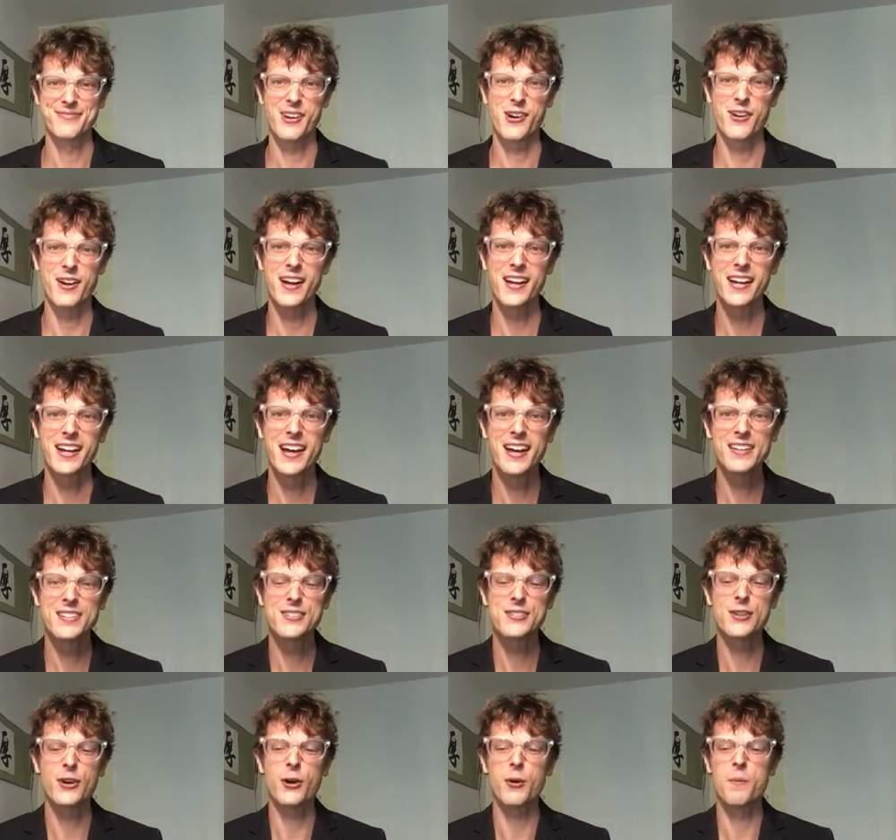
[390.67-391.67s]
All right,
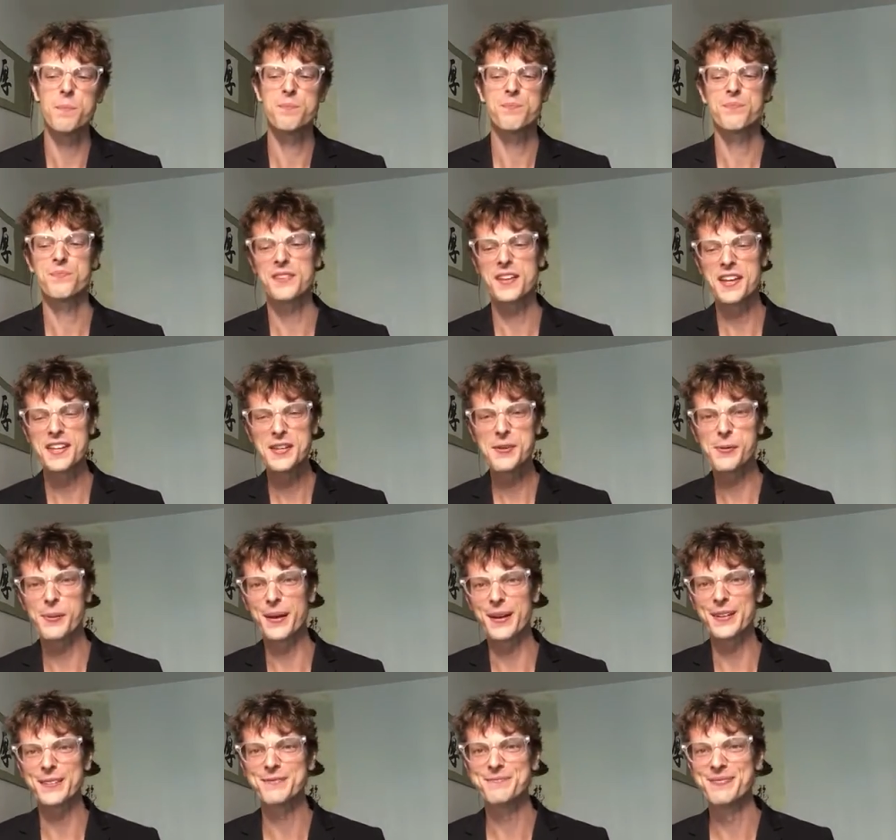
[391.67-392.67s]
guys. So
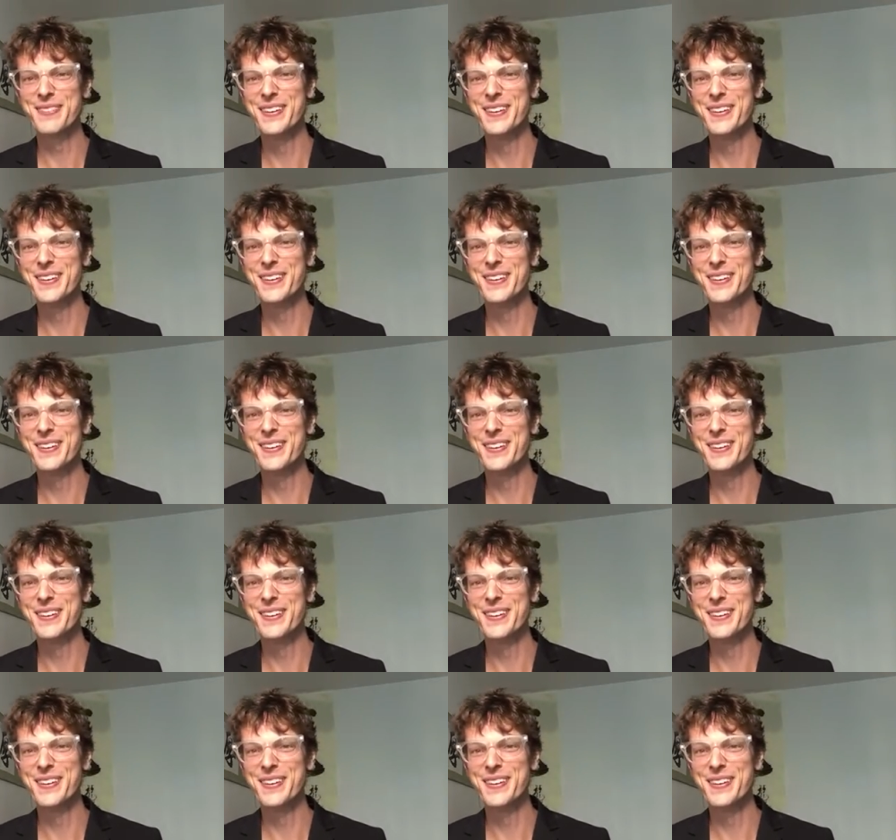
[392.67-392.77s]
anyway,